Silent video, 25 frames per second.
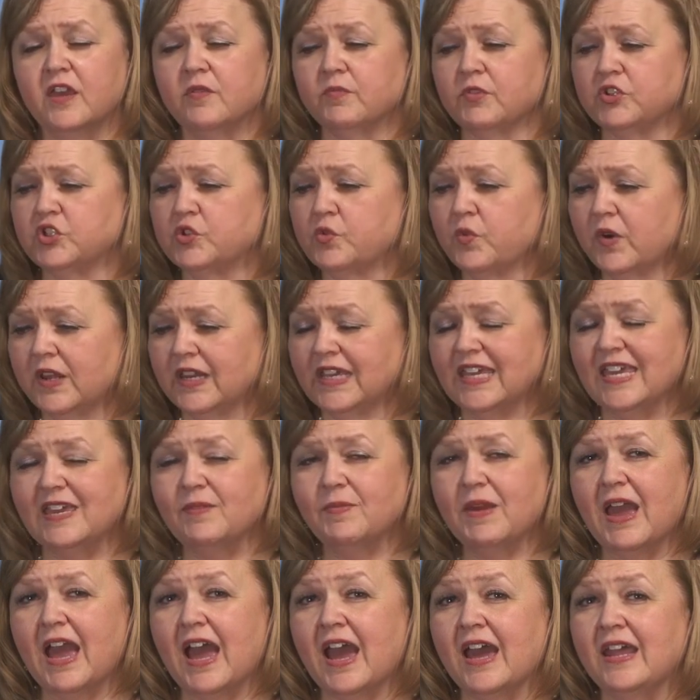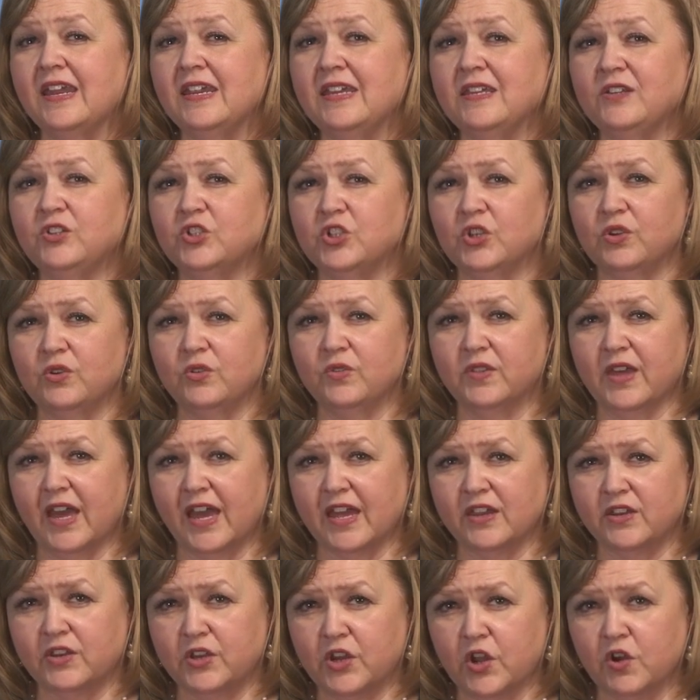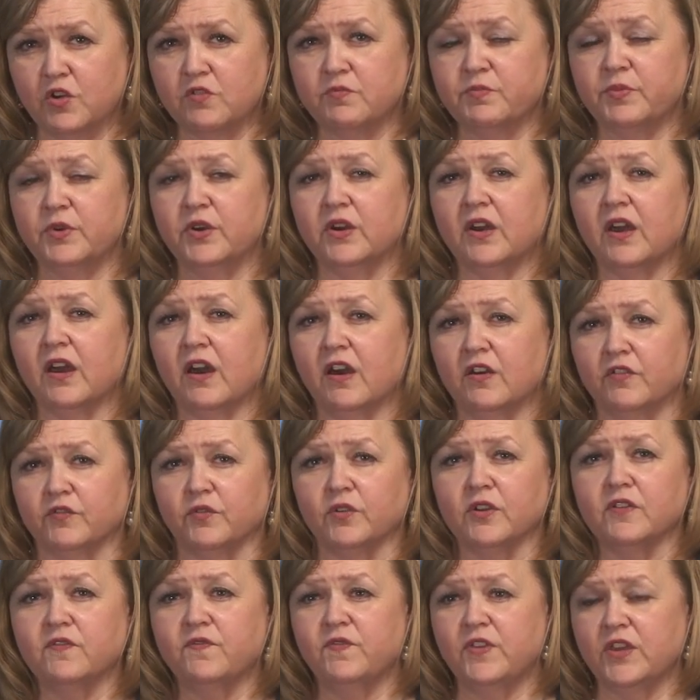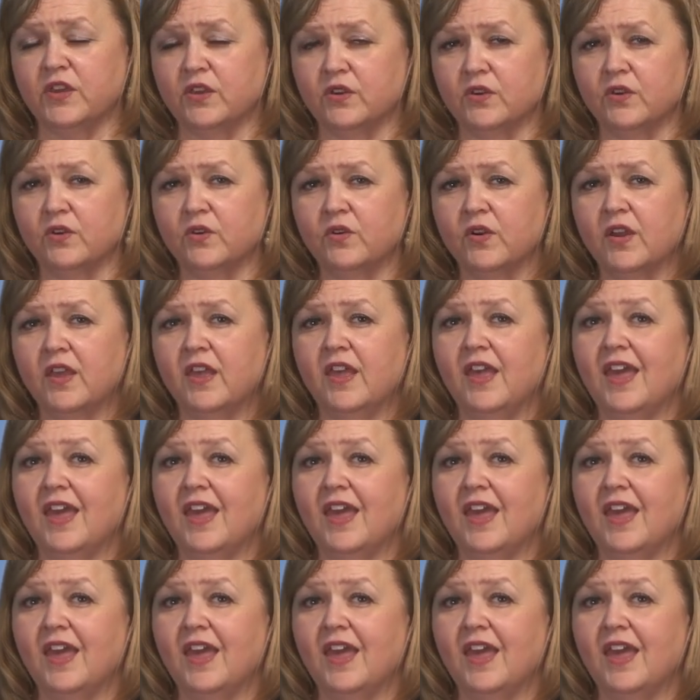but you want to keep adding to that notebook of review,